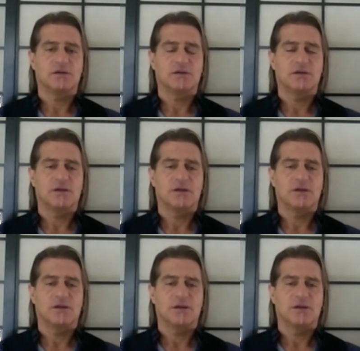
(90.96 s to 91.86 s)

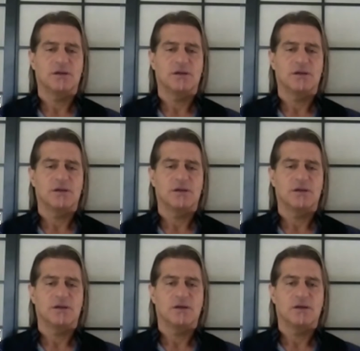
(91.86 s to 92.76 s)
Nobody speaks.